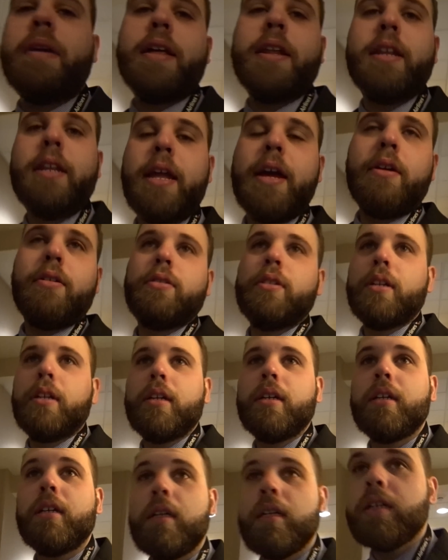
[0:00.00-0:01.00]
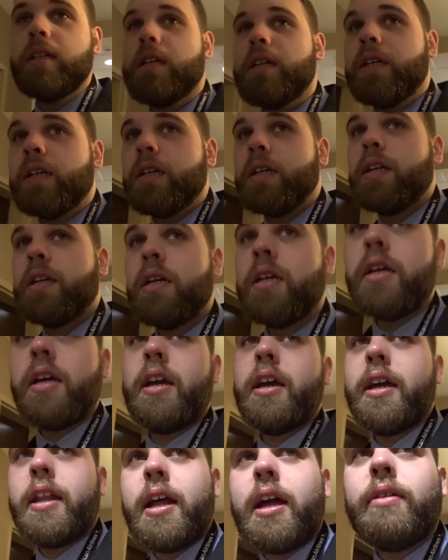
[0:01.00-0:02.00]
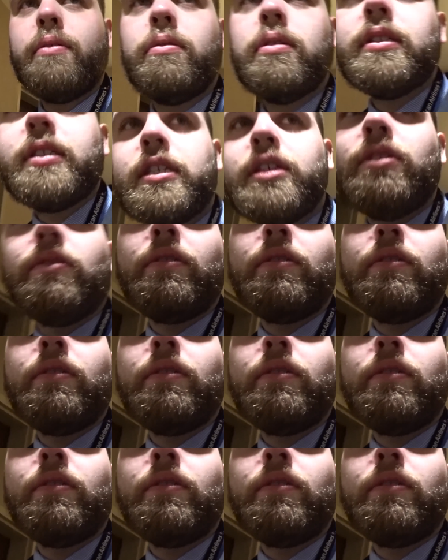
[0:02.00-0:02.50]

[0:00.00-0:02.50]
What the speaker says: headed down, and I will see